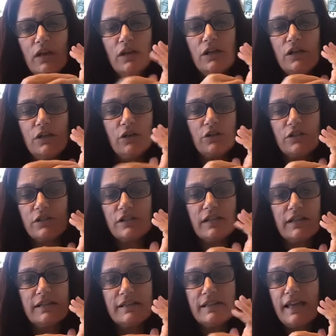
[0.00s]
you're just
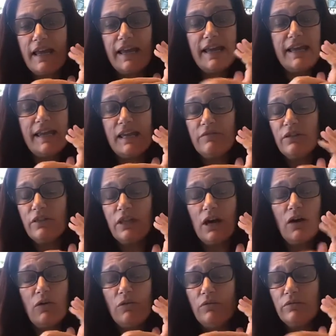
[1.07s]
going to say, even
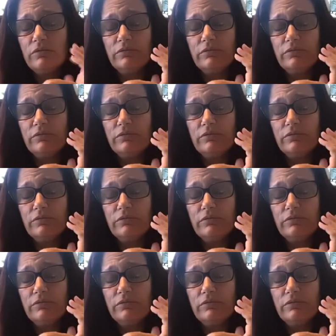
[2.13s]
though